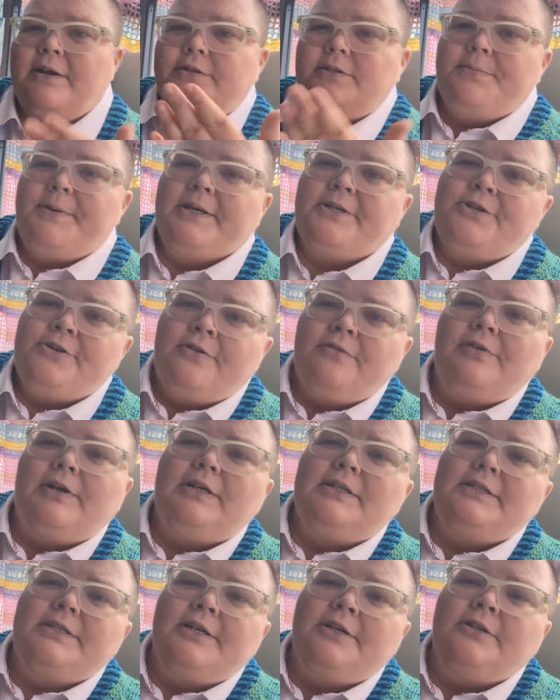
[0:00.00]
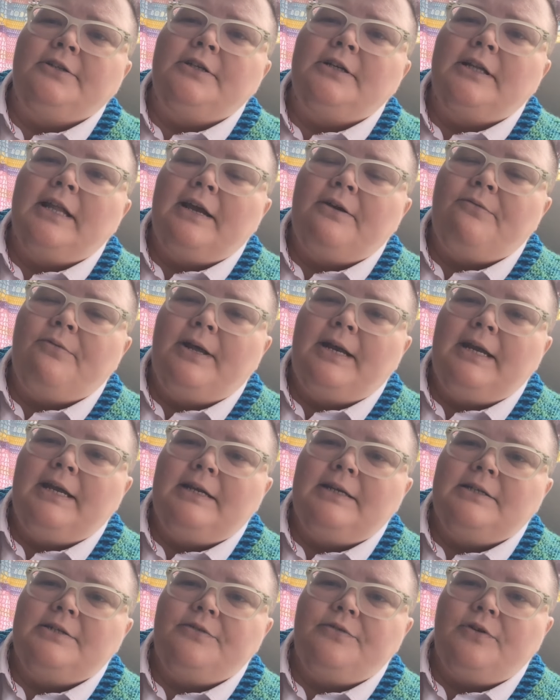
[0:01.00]
here's a picture of what it's going to look like when
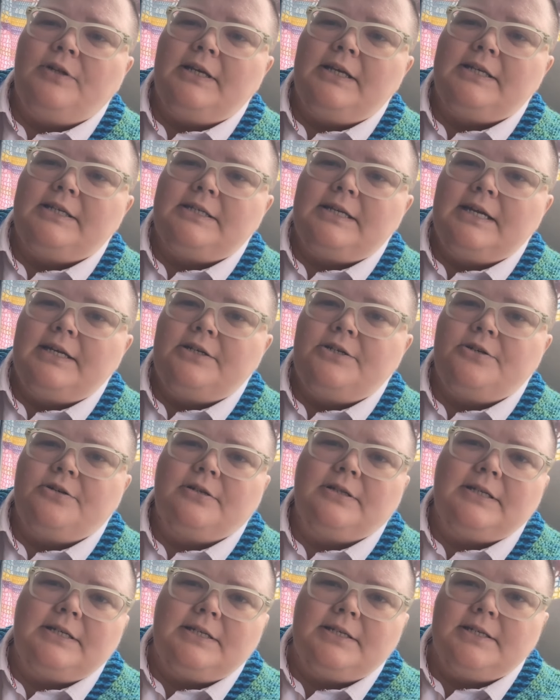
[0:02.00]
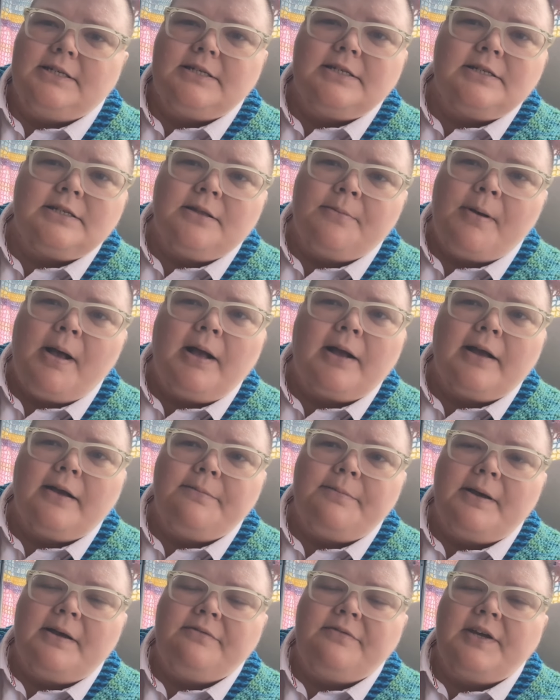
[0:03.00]
it is fully stitched, or at least this is the
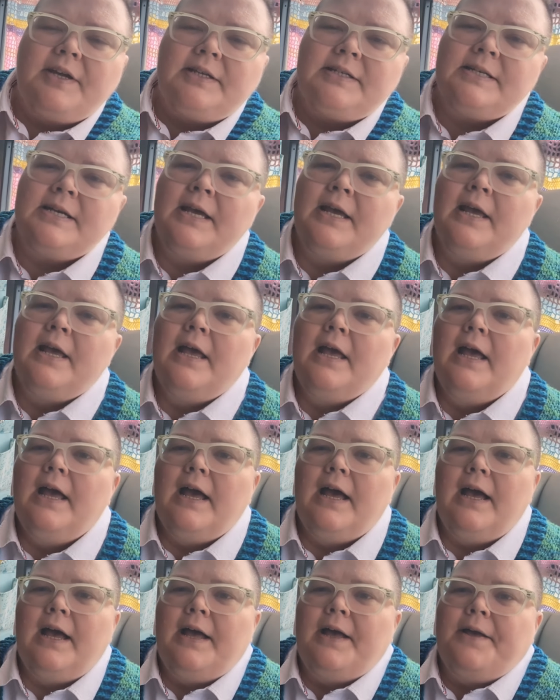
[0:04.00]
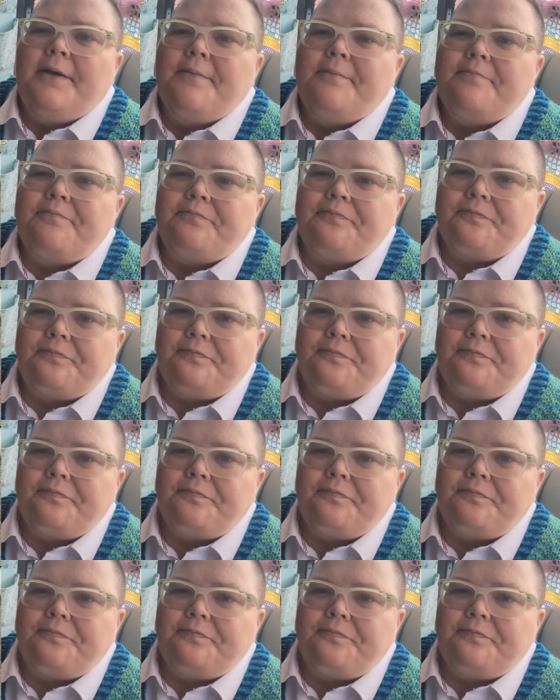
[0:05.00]
mock-up of it. I